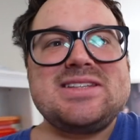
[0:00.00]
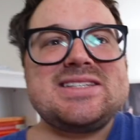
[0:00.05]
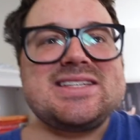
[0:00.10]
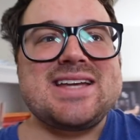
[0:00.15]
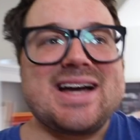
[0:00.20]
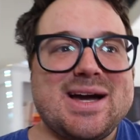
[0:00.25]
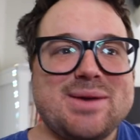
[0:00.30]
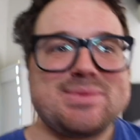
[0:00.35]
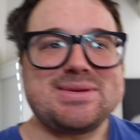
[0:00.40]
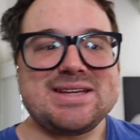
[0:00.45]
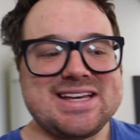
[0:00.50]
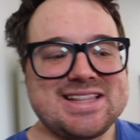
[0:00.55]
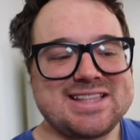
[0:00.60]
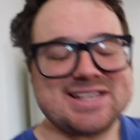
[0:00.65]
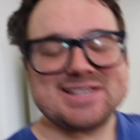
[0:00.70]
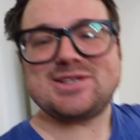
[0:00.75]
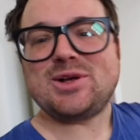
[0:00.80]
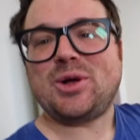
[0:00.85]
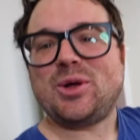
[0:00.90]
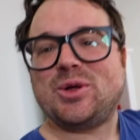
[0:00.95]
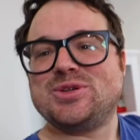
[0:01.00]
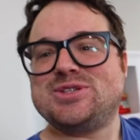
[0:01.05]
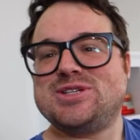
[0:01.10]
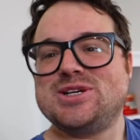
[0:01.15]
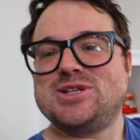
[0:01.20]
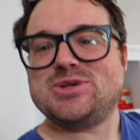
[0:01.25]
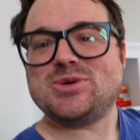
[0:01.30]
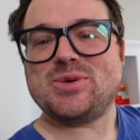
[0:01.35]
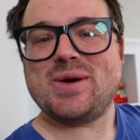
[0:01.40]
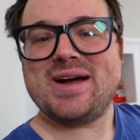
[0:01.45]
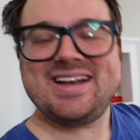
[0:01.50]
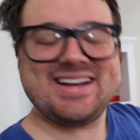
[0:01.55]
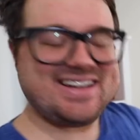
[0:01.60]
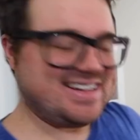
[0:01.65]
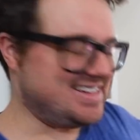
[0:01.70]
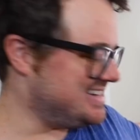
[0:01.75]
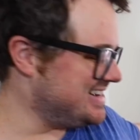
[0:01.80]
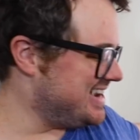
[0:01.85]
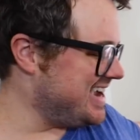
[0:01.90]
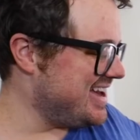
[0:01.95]
it's time to get this all situated
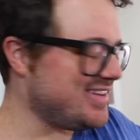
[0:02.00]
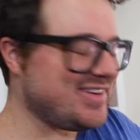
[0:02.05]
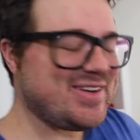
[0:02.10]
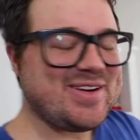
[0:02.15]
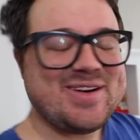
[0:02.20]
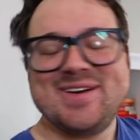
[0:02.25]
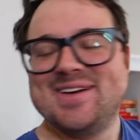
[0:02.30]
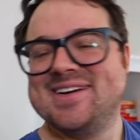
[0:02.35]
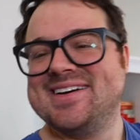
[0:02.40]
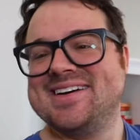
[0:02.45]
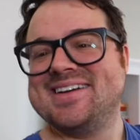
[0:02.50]
and together